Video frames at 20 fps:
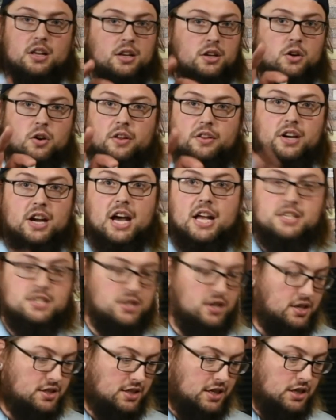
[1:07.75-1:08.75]
No other hot
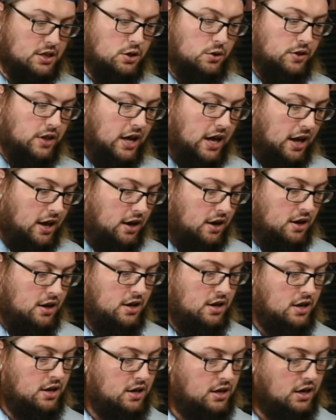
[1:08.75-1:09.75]
sauce can do that.
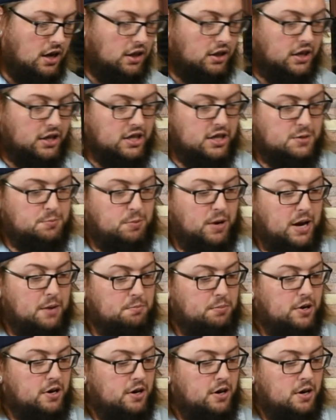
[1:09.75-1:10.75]
Now look at this
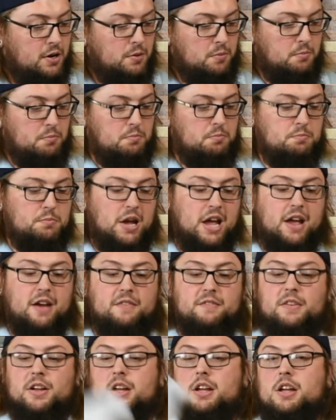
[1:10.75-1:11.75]
paper.
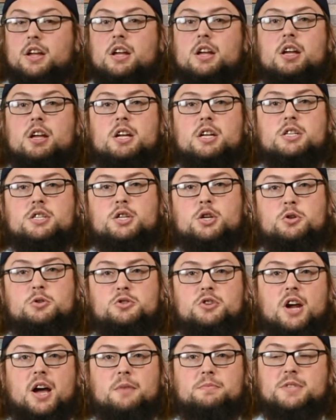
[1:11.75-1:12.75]
Bam. Two
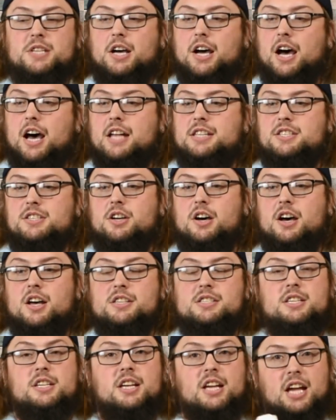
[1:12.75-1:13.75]
drops of hot
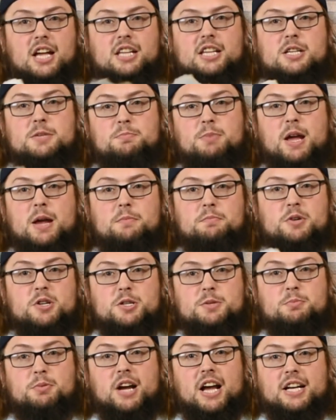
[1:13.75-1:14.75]
sauce, and this paper is
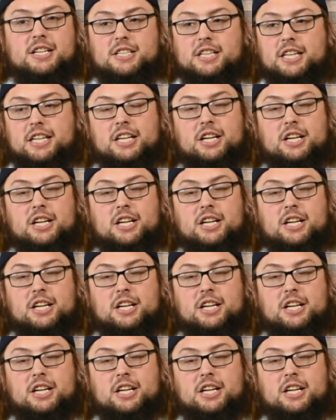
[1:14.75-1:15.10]
practically